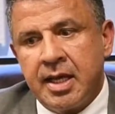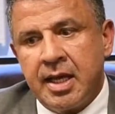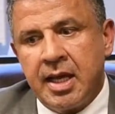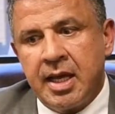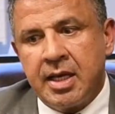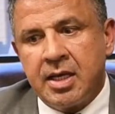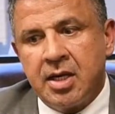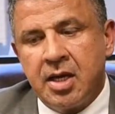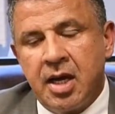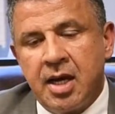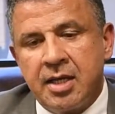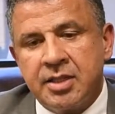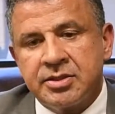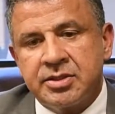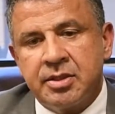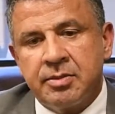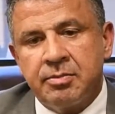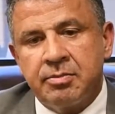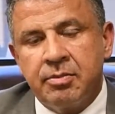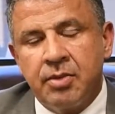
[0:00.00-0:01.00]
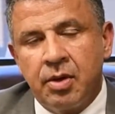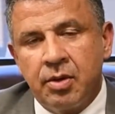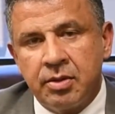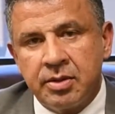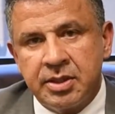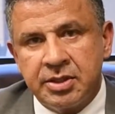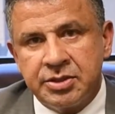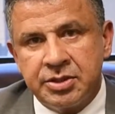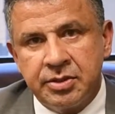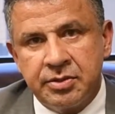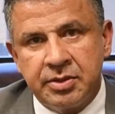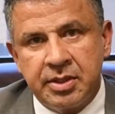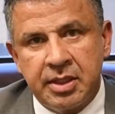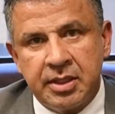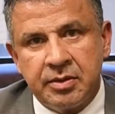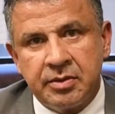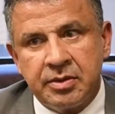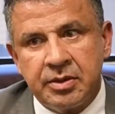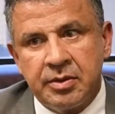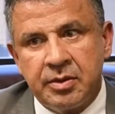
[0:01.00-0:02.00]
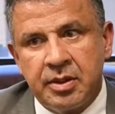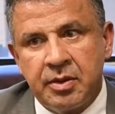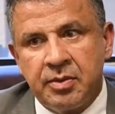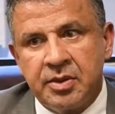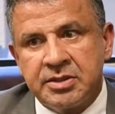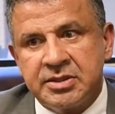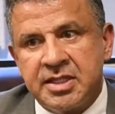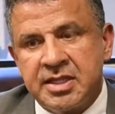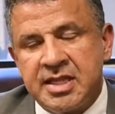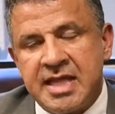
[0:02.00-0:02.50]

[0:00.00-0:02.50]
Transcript: it caused a mold issue that was